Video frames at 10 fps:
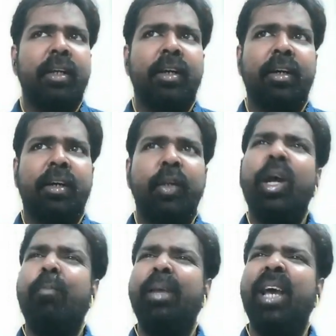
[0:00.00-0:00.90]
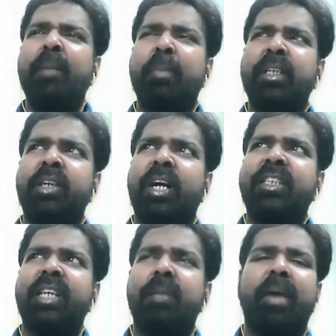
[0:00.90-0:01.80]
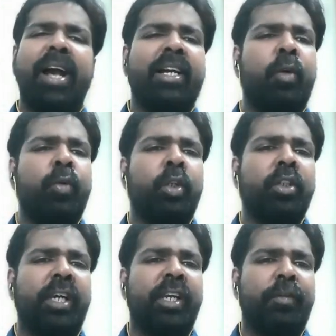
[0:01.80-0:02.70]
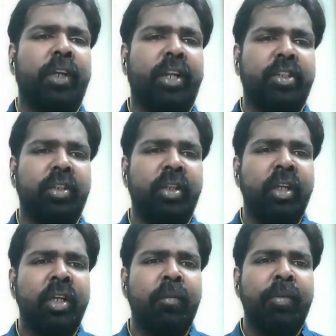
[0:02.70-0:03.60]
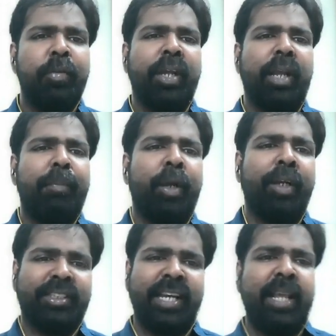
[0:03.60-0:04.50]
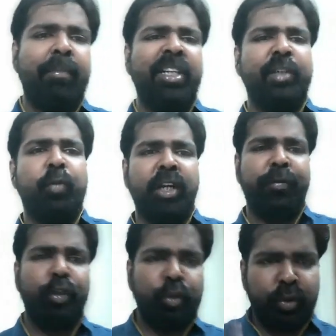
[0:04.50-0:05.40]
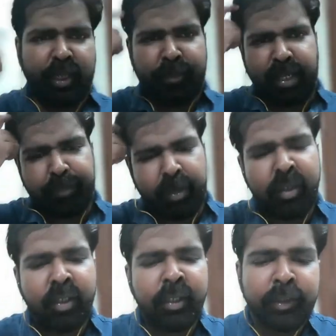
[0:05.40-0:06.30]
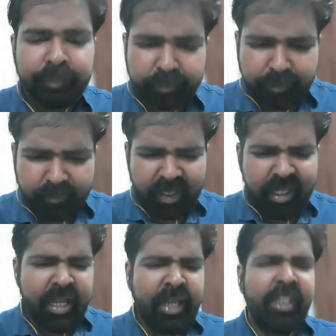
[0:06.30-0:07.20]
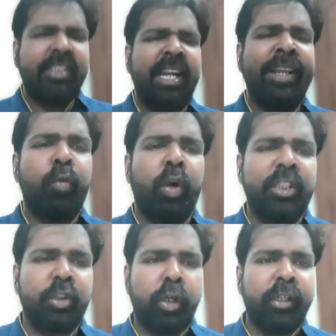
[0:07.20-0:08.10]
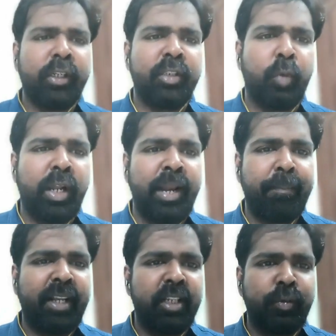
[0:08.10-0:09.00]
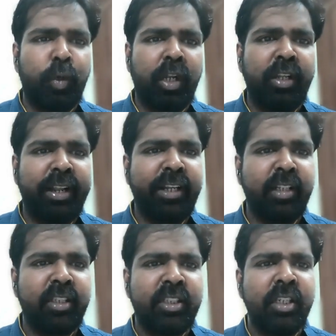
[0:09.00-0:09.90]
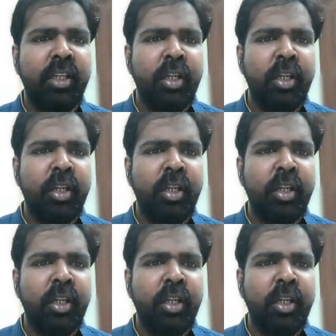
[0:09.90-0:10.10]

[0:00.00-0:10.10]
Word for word: Uh, you have B.R. Prasad's A Background to the Study of Literature which would help you understand MEG1. If you choose that paper, understanding what a sonnet is, what an epic is, what a lyric is,